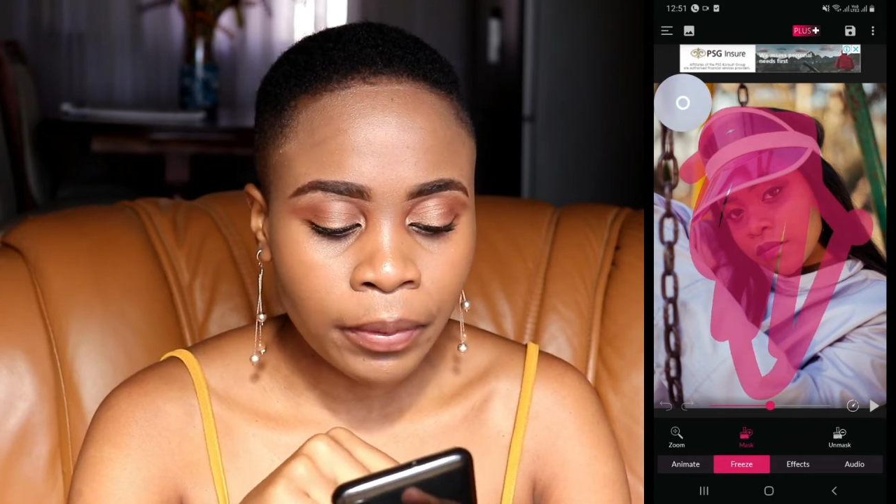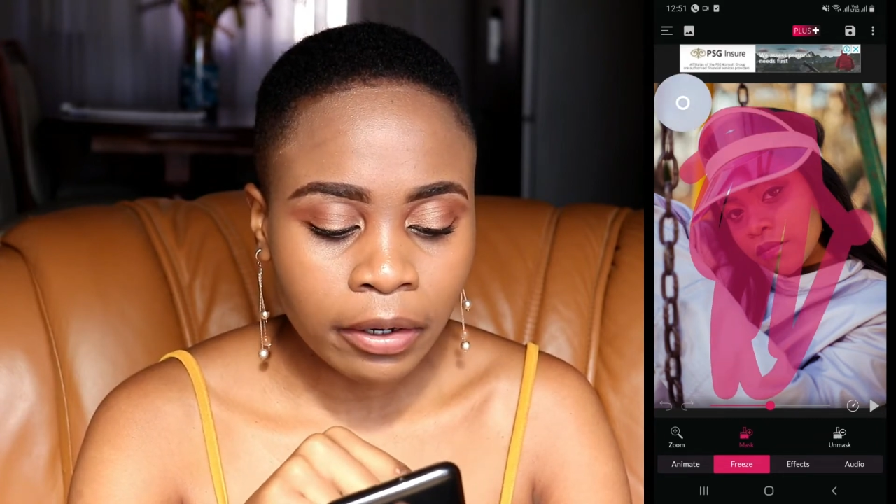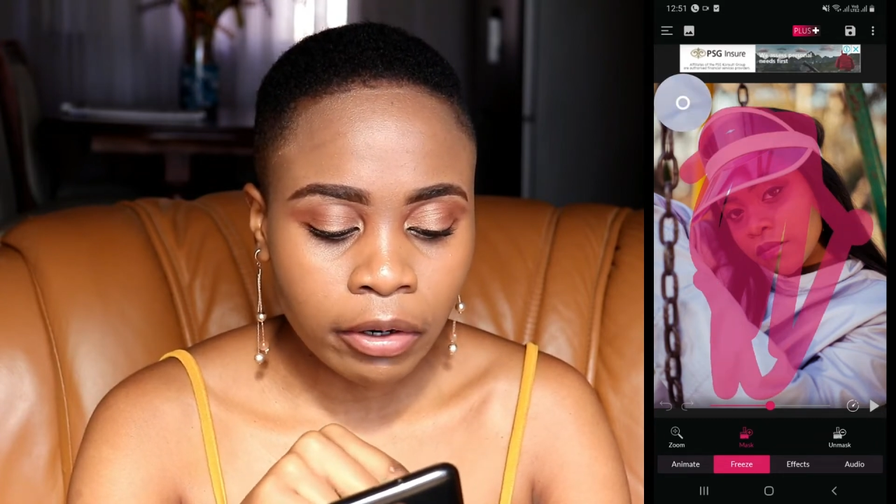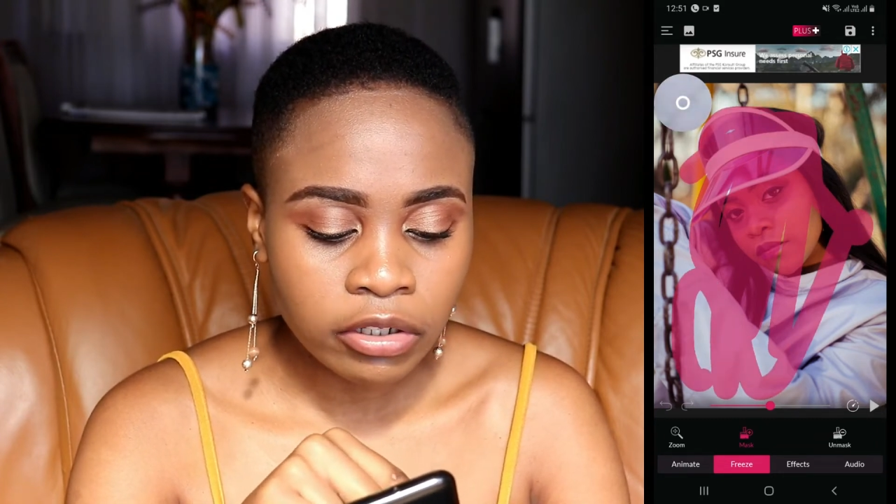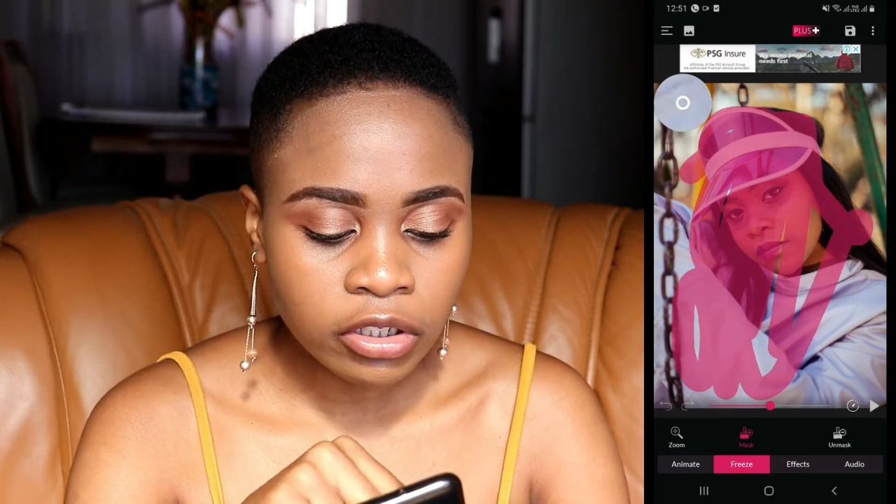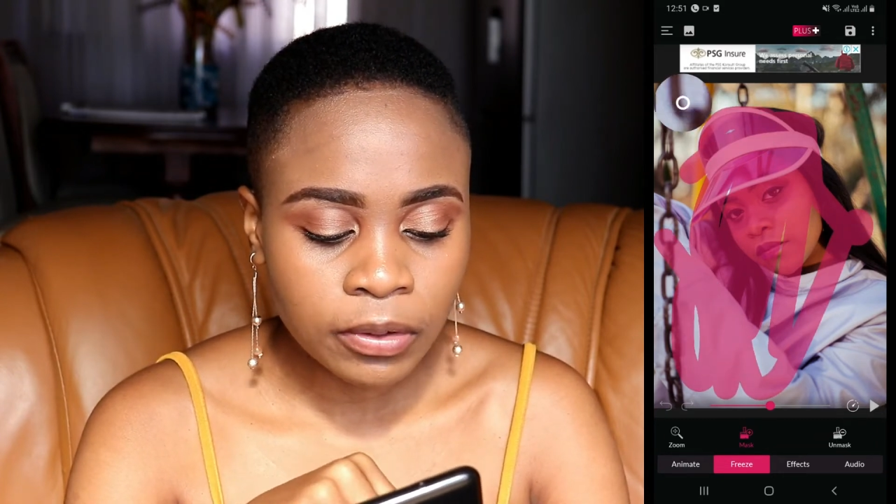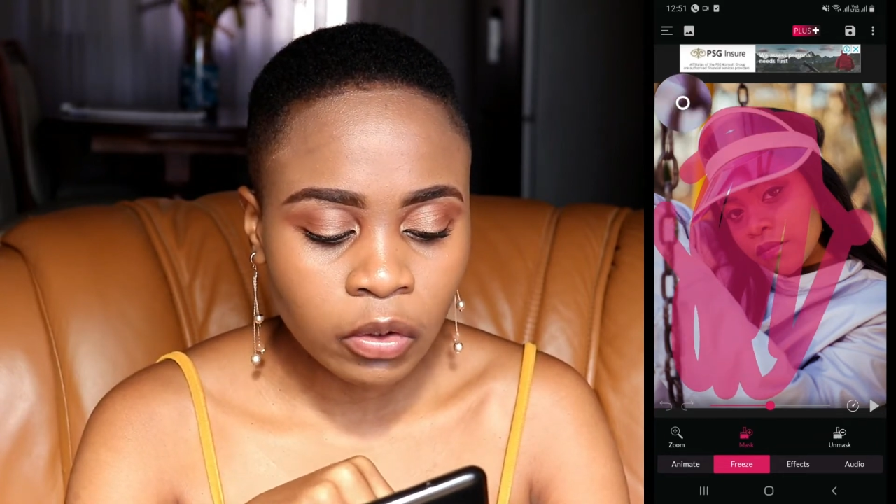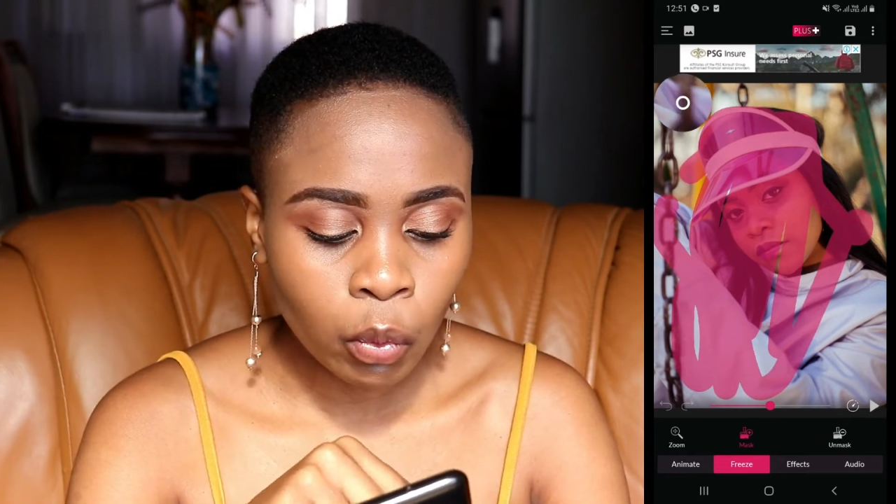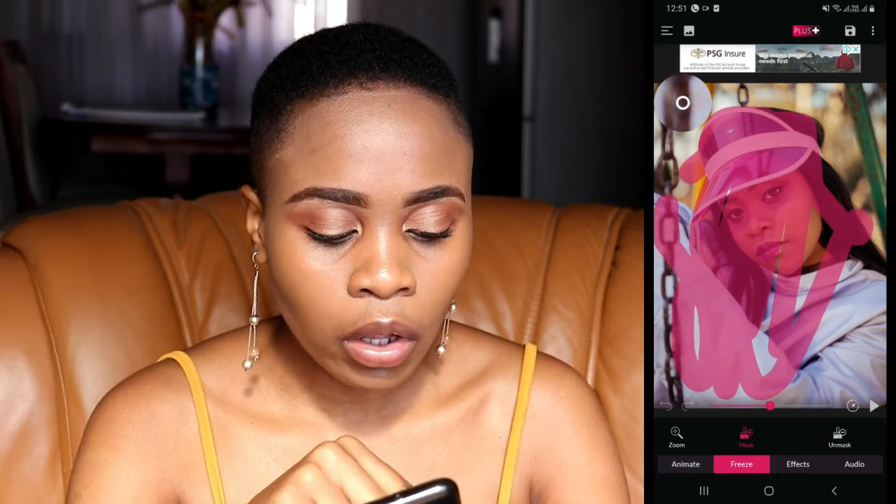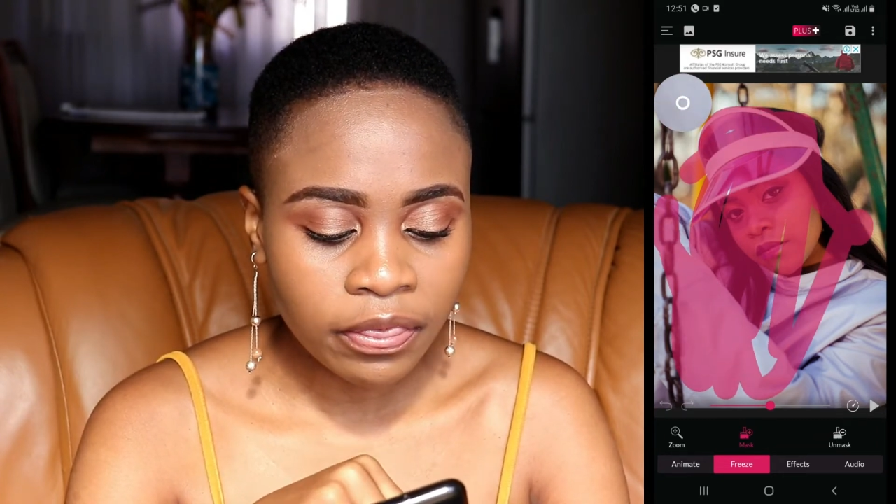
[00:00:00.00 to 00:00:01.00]
background to be
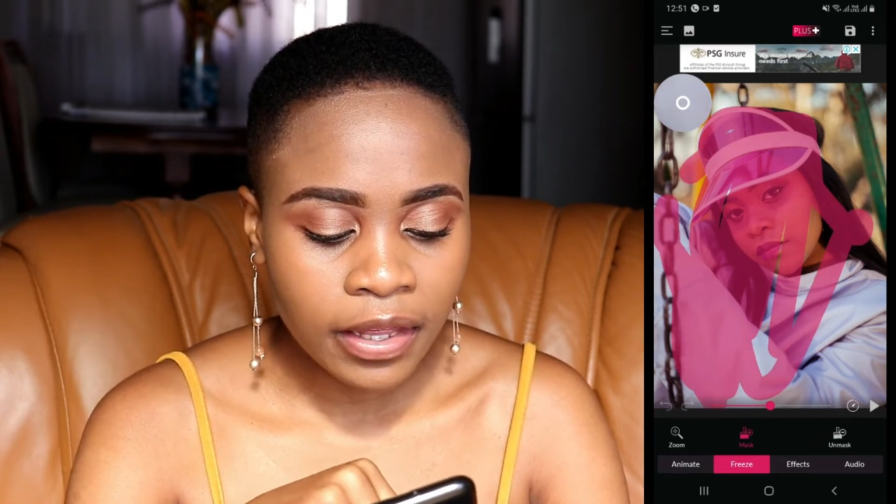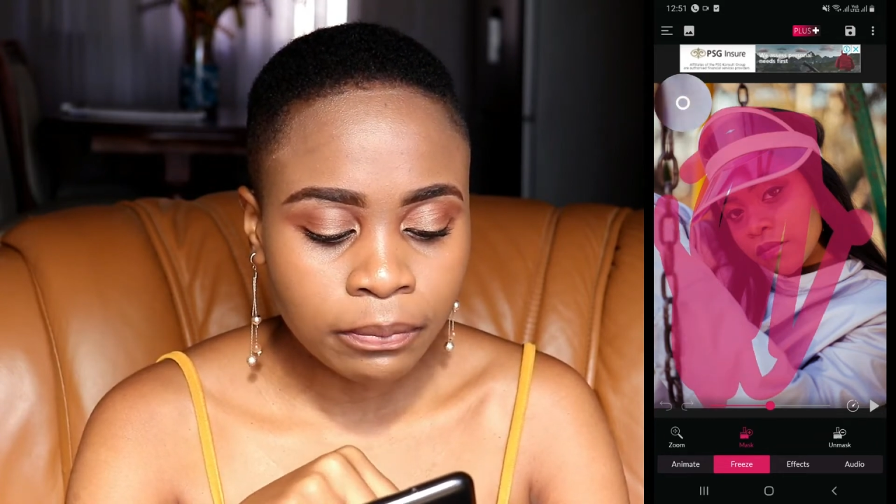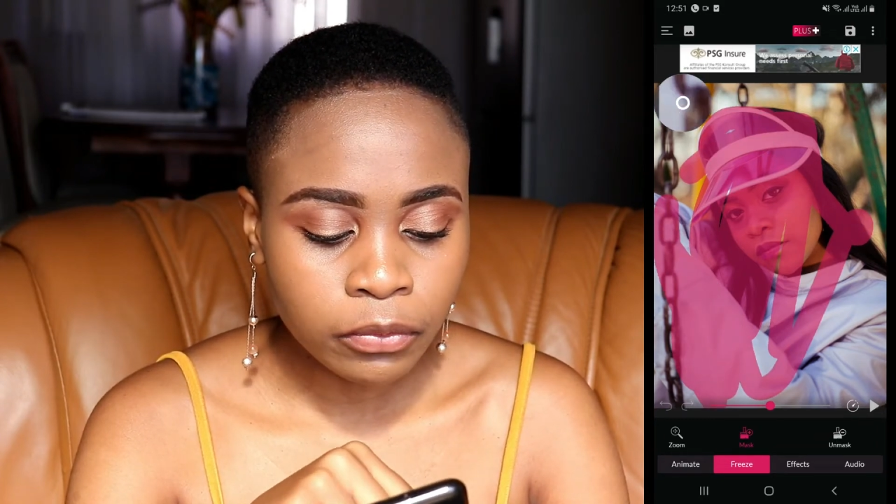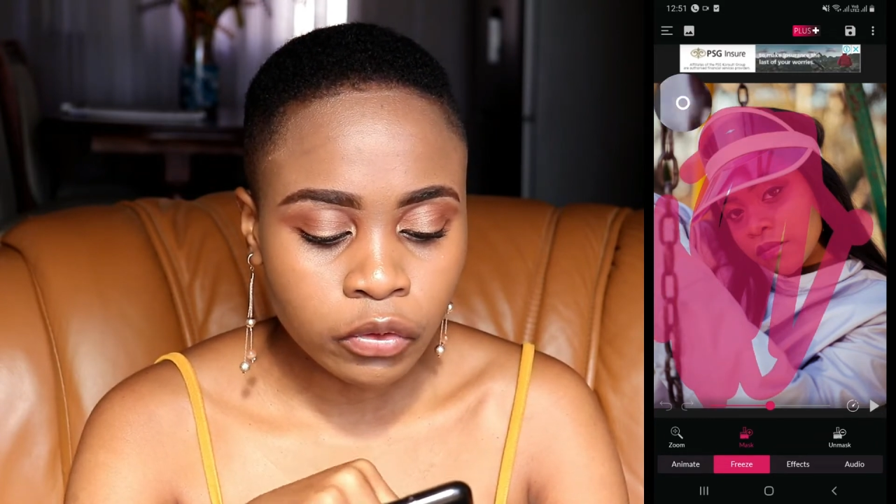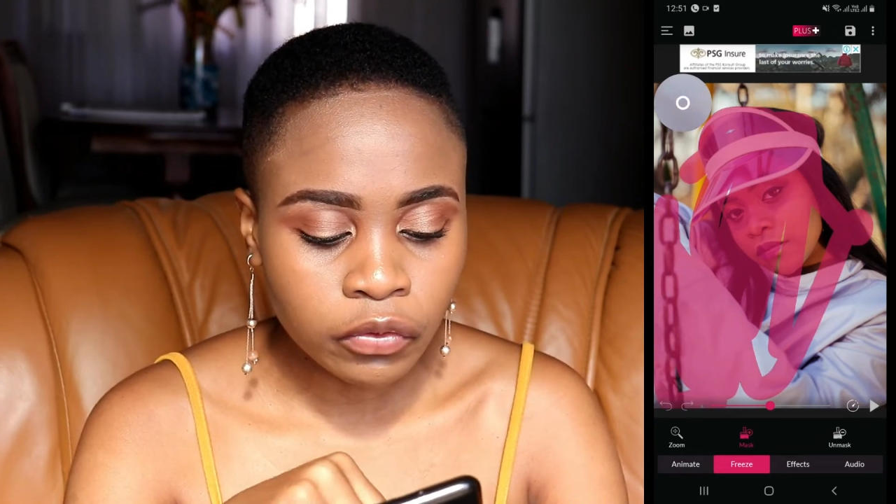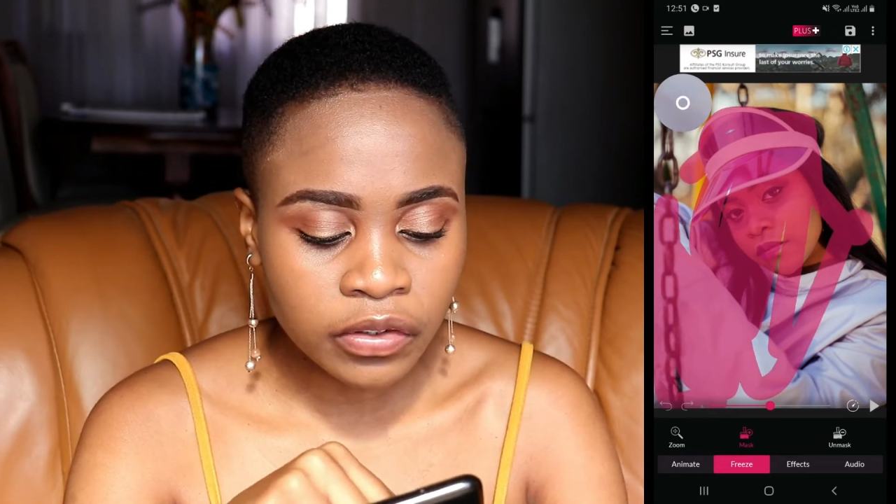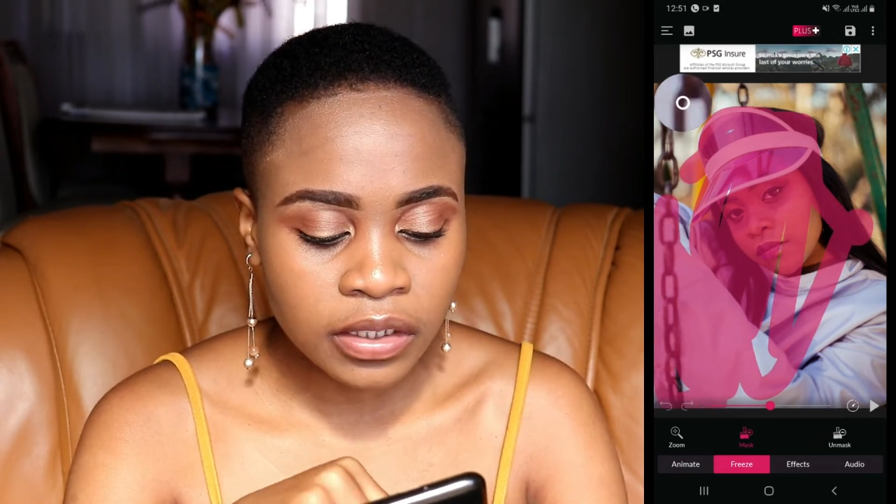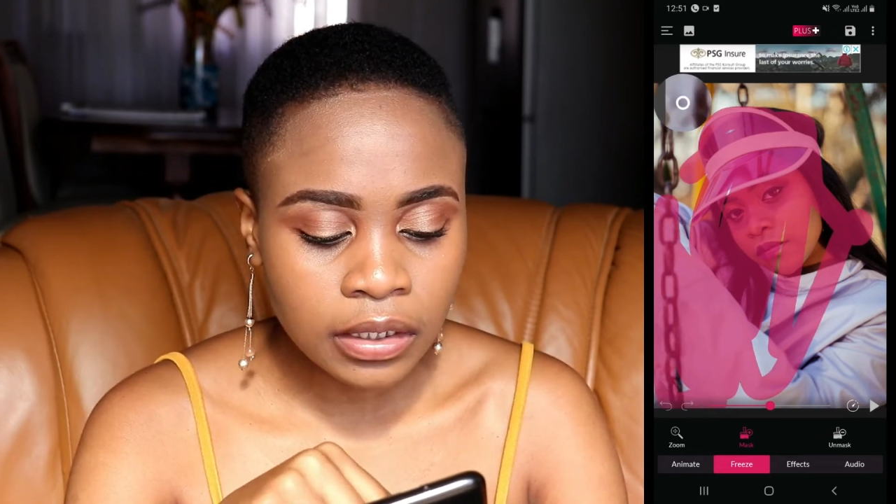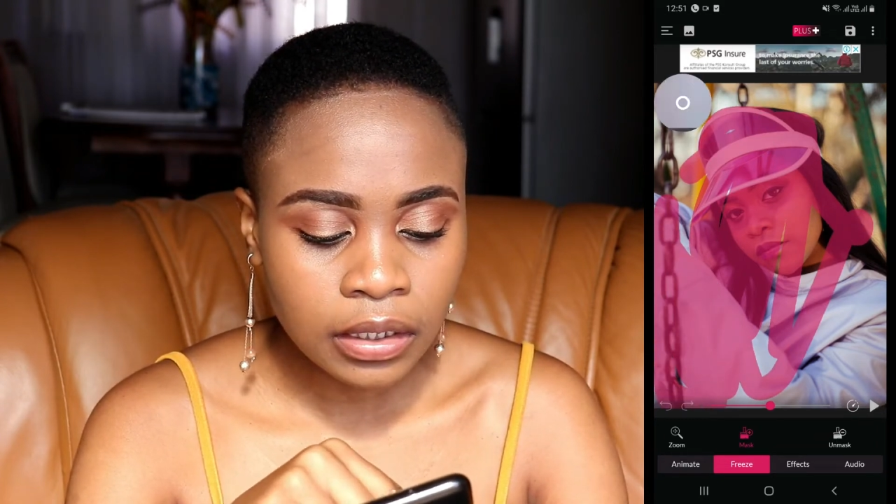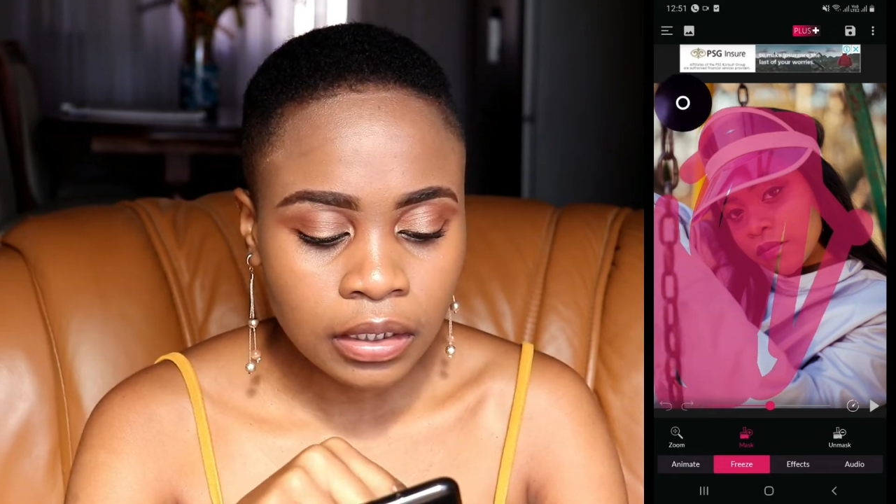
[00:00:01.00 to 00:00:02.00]
the one that moves,